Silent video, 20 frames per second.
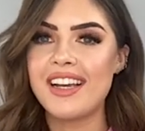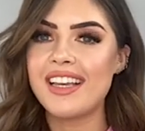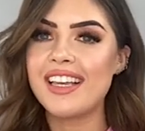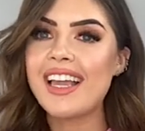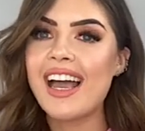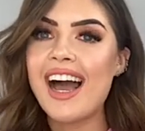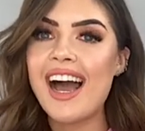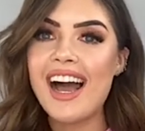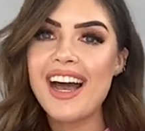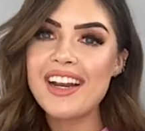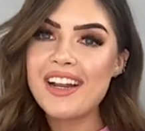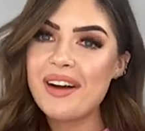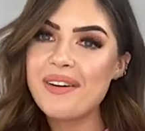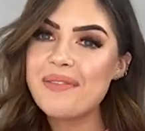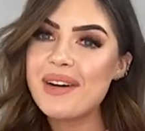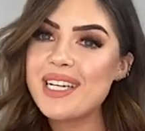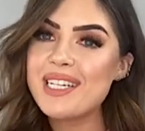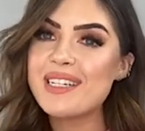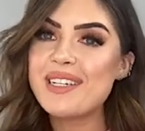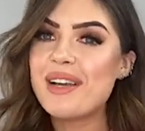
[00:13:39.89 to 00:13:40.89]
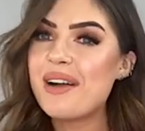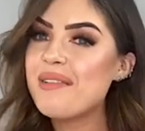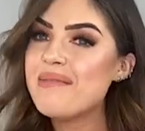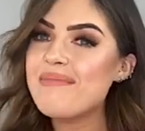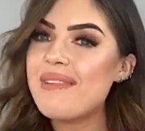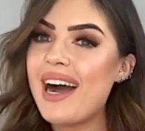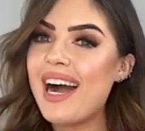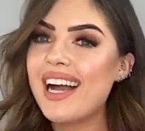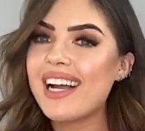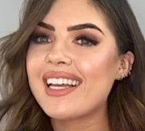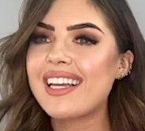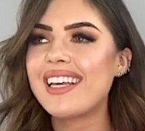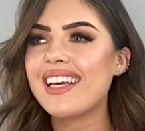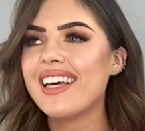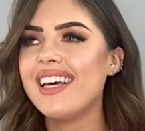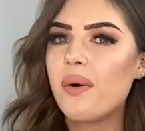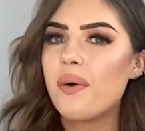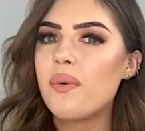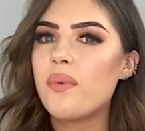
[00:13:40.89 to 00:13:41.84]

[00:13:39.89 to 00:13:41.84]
I cannot wait to go back.